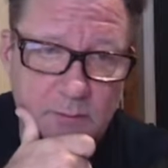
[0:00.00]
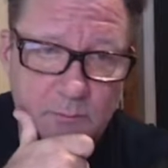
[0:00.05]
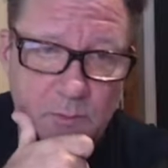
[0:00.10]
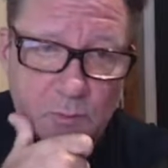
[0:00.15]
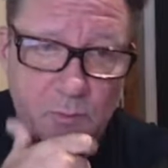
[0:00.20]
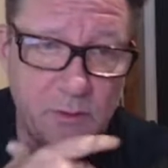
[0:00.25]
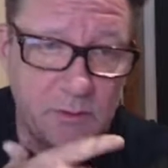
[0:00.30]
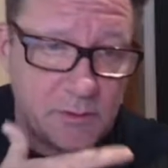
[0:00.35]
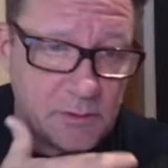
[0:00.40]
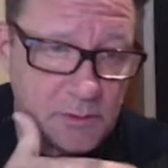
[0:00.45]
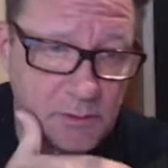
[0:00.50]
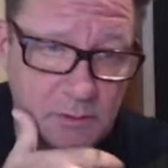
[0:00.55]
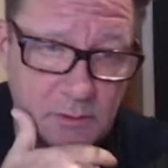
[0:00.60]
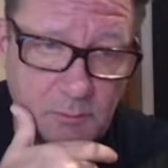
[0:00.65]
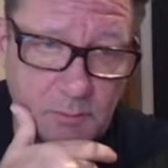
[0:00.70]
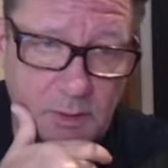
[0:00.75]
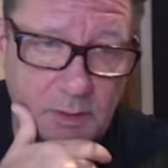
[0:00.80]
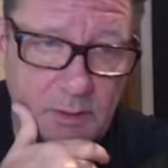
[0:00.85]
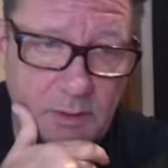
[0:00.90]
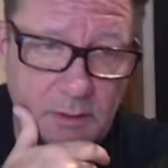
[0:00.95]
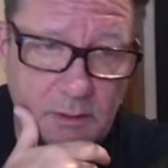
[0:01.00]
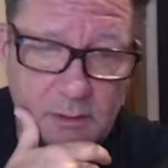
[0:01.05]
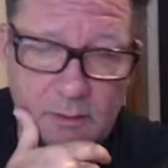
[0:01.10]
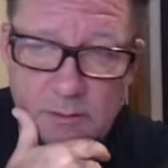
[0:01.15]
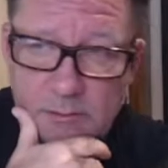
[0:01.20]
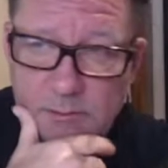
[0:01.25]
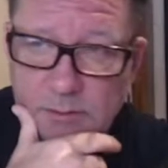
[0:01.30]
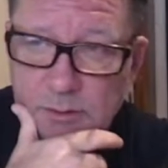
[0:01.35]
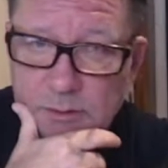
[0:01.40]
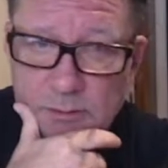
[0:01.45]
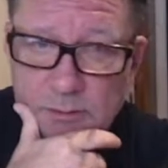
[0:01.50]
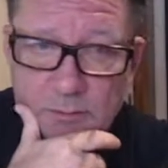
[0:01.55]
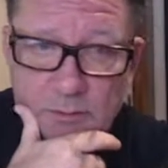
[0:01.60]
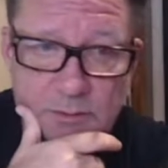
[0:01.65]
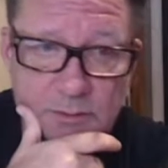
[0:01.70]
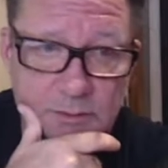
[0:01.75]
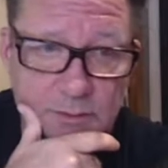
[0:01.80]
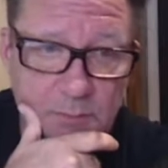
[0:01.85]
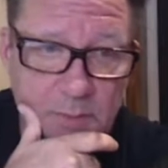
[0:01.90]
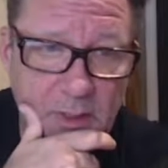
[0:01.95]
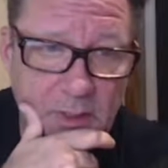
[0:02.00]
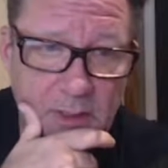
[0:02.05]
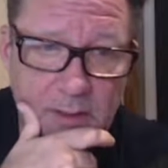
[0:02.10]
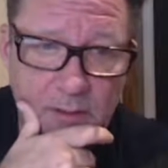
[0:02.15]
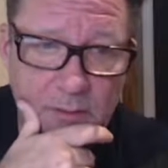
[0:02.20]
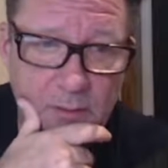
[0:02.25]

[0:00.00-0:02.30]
But once it's submitted, and surely once it's paid,